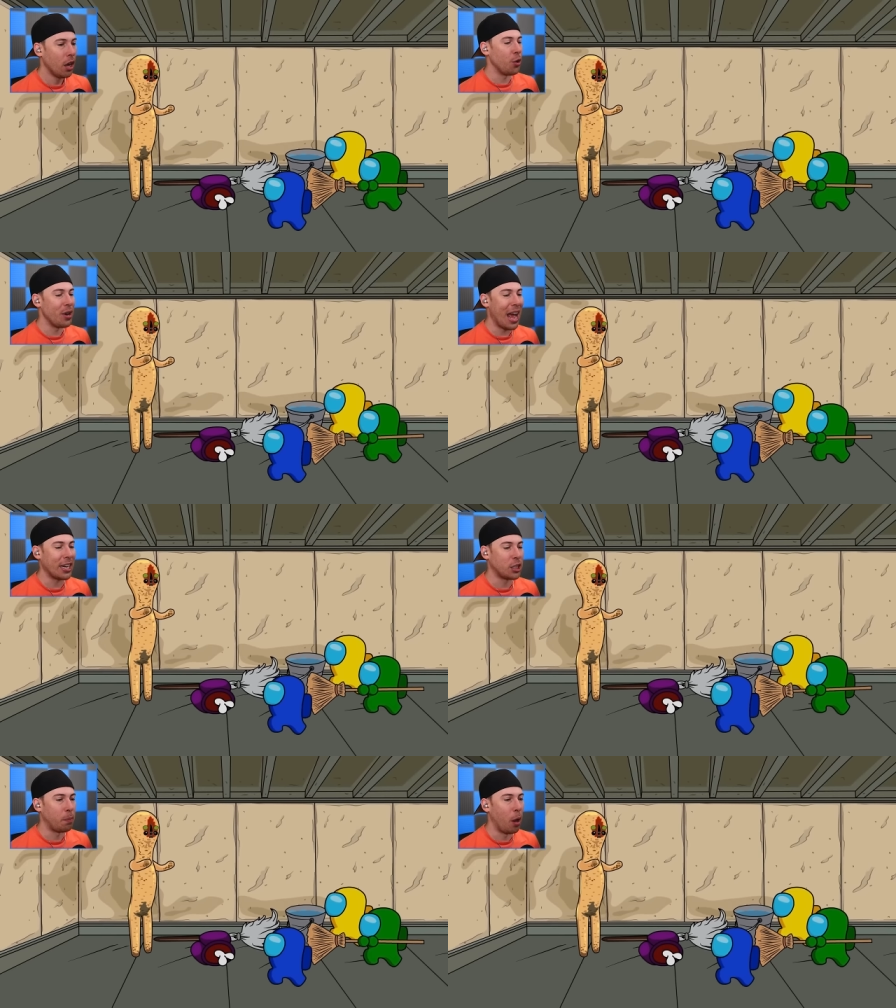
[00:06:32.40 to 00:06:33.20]
you're
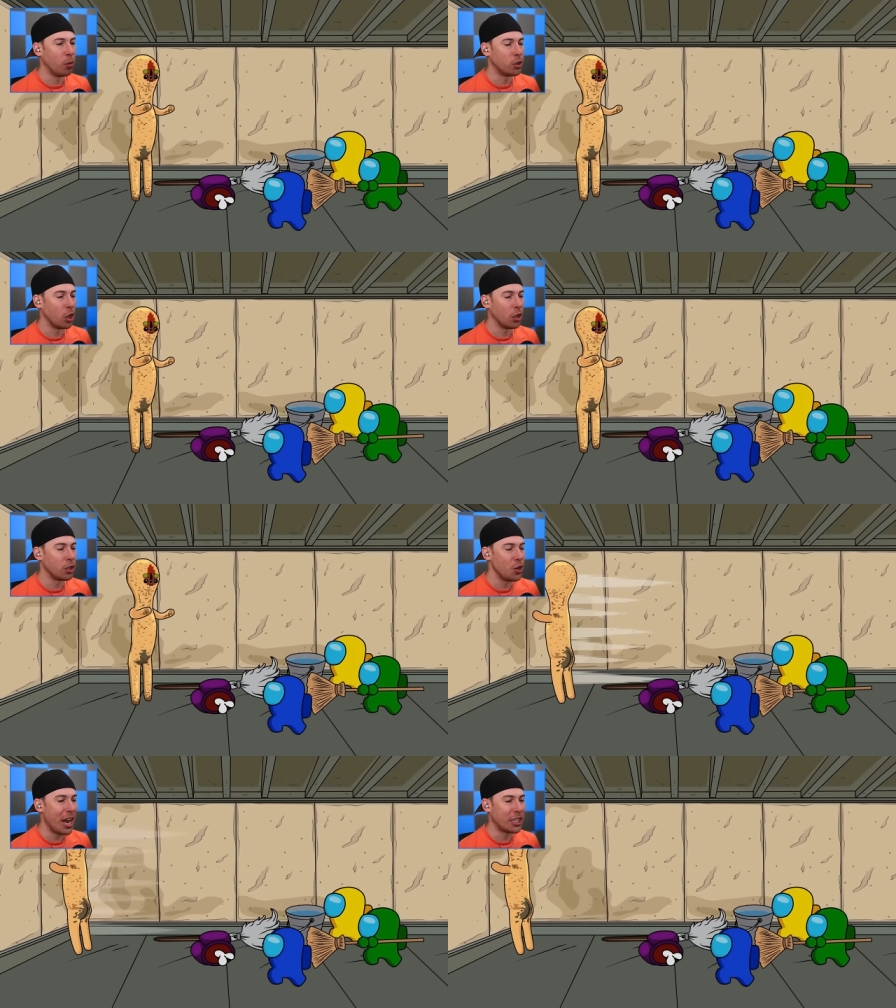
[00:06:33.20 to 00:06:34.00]
not supposed to
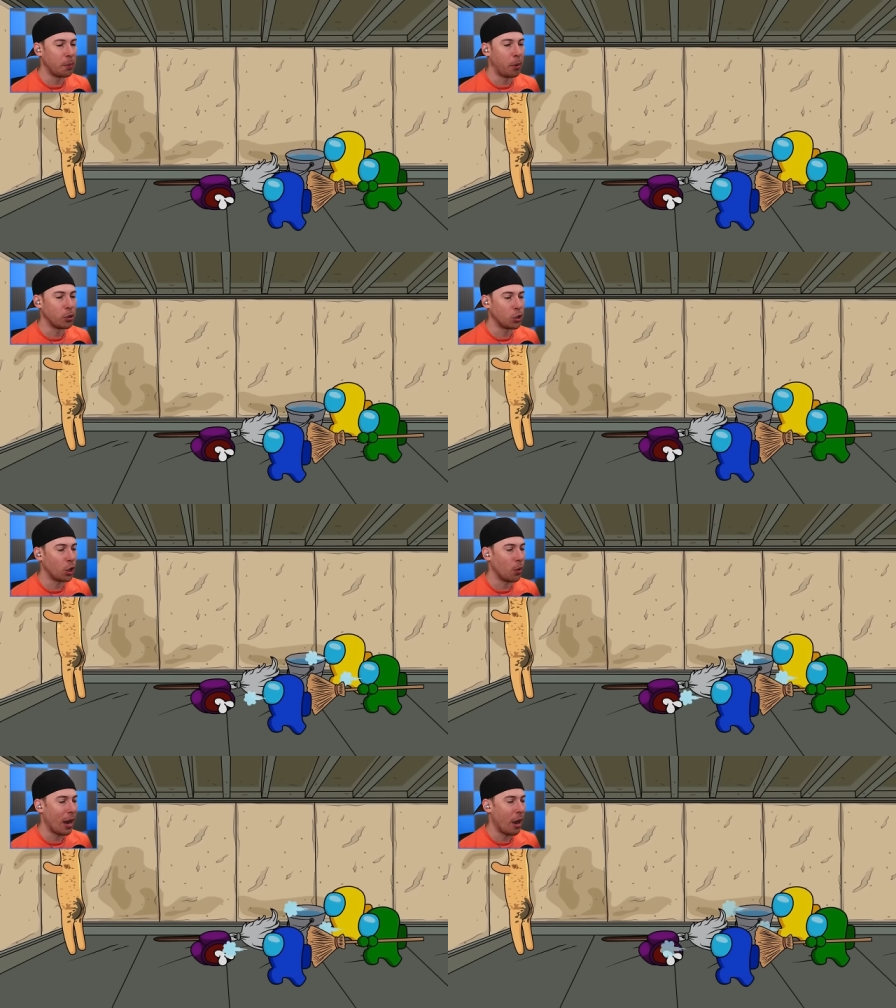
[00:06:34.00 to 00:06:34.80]
you're not supposed to
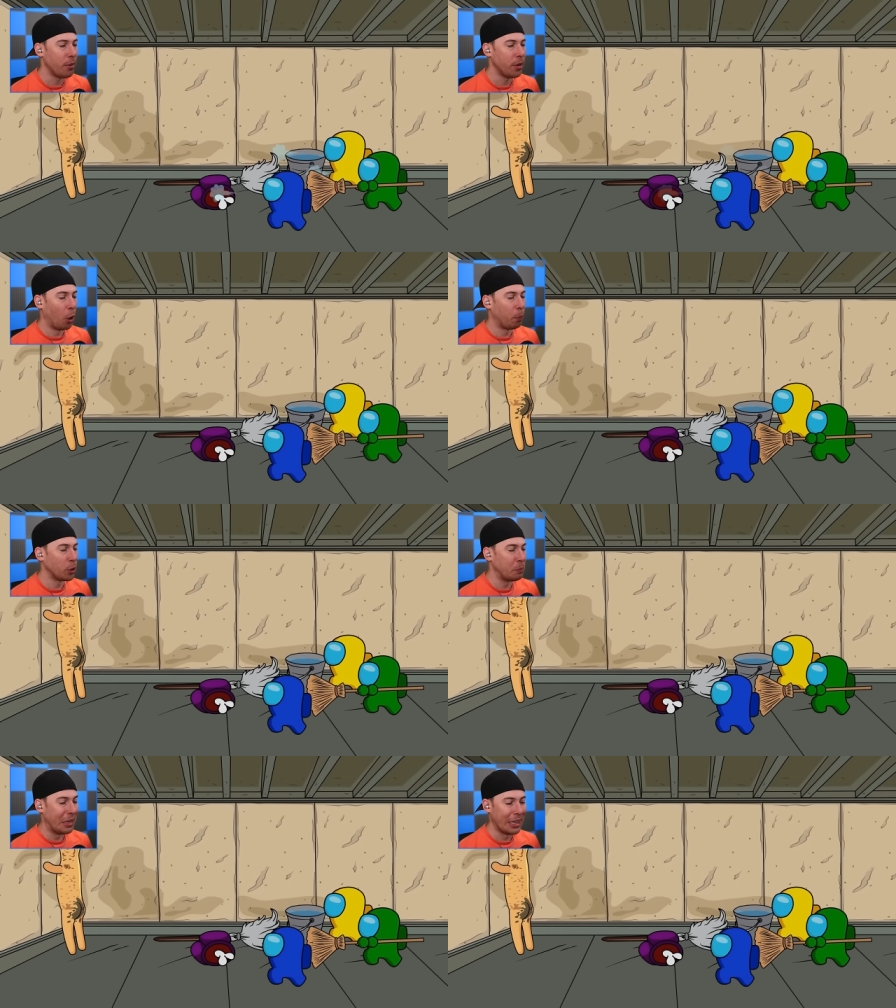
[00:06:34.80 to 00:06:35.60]
turn around.
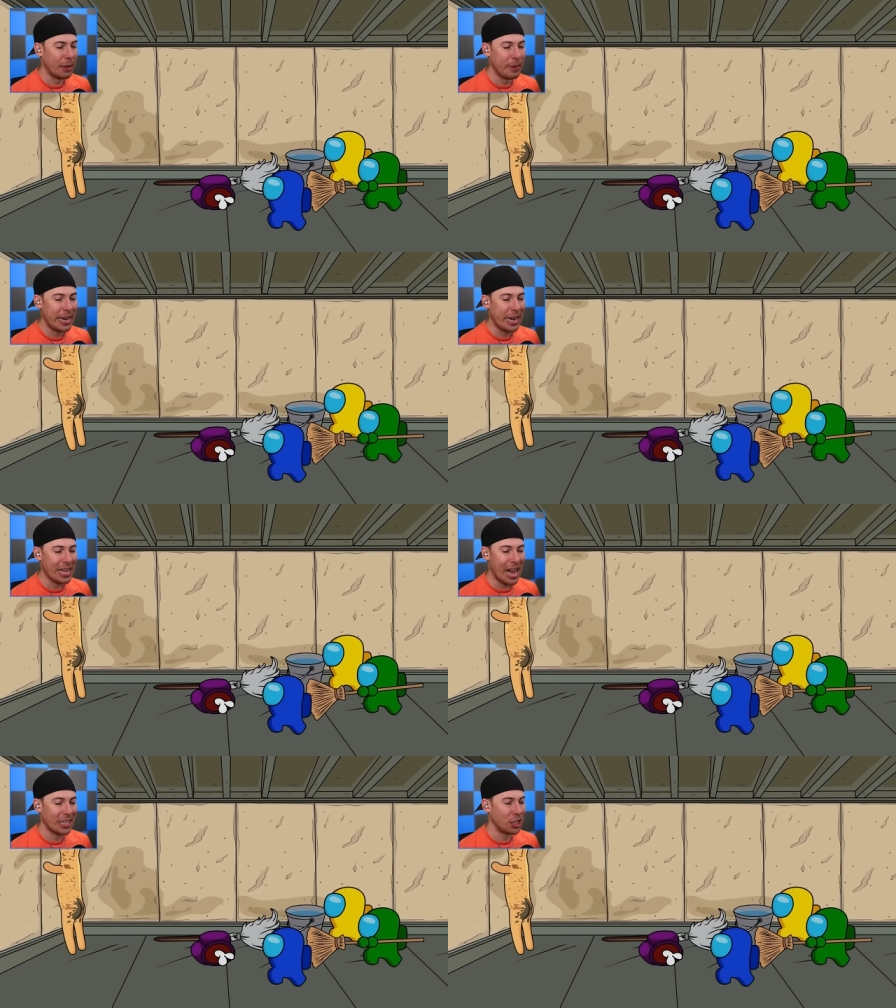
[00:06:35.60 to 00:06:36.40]
Purple's been
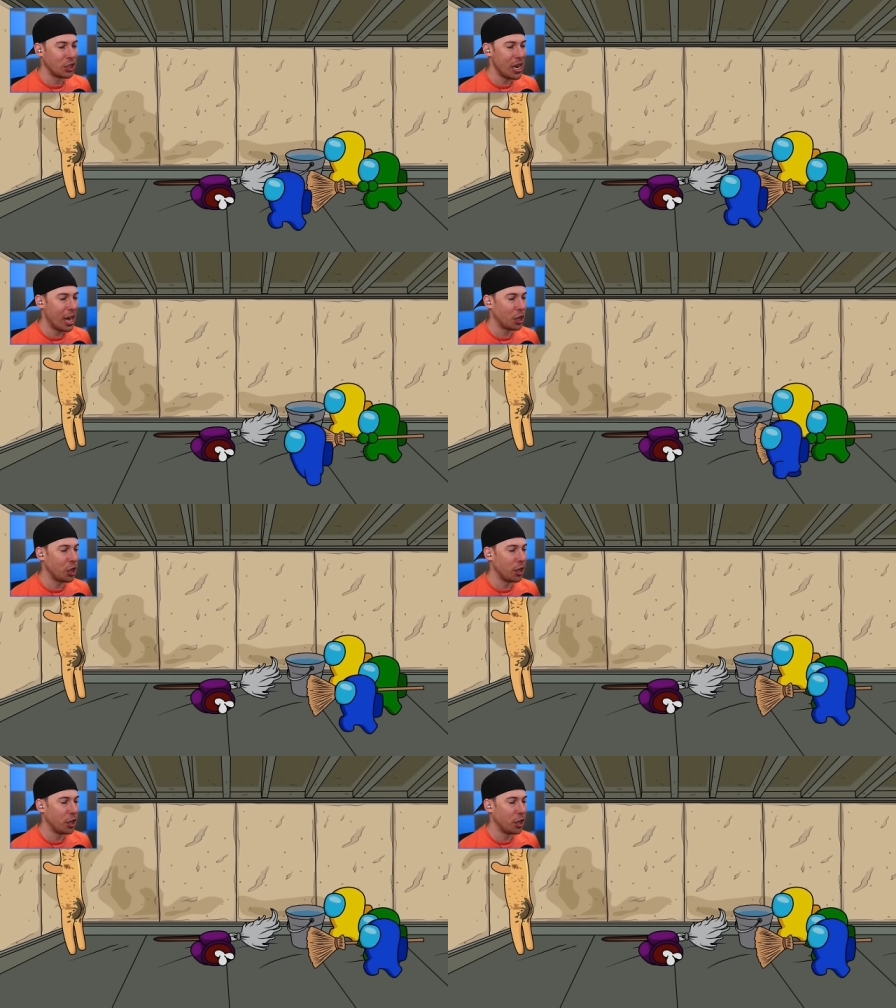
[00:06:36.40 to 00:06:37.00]
eliminated, guys. This is not